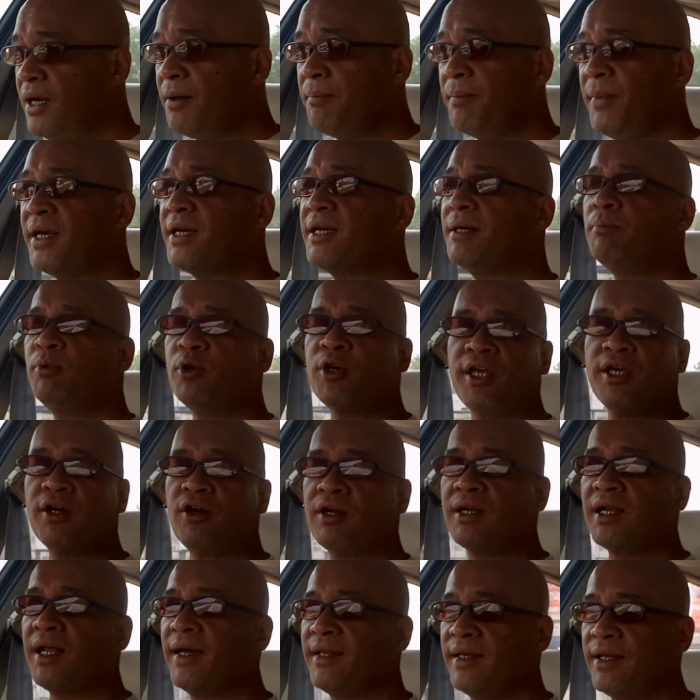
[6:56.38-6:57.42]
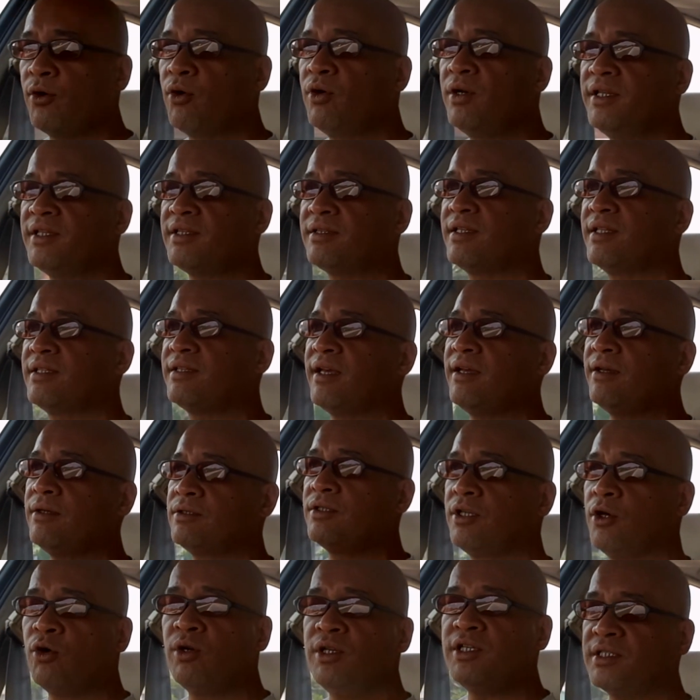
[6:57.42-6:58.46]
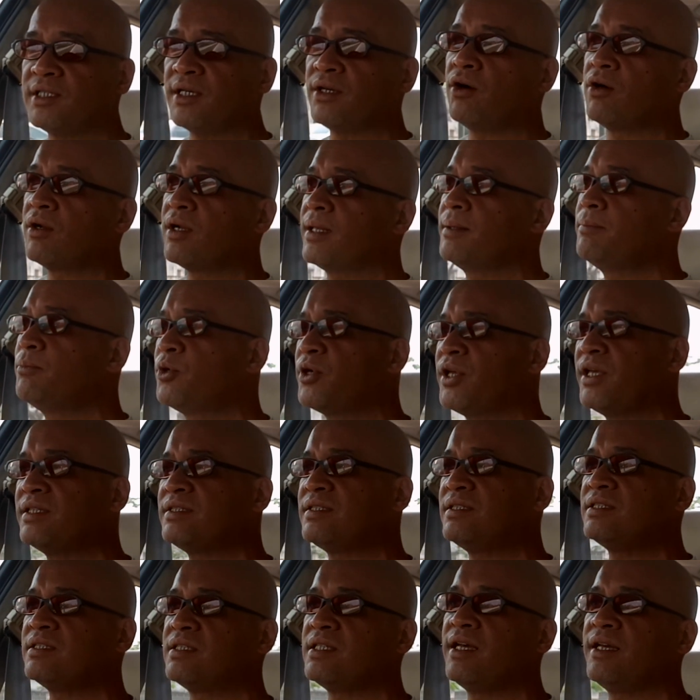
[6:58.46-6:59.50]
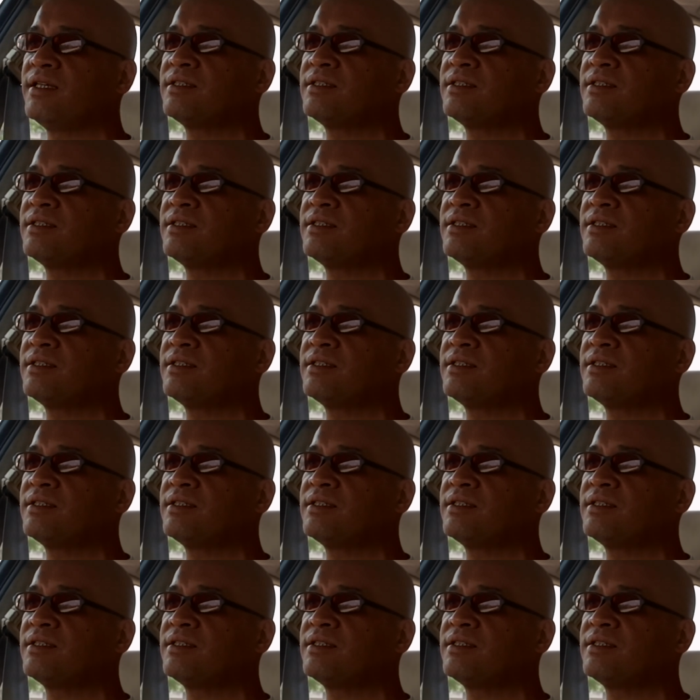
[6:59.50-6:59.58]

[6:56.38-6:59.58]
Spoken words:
make a booking online. They only take online bookings these days.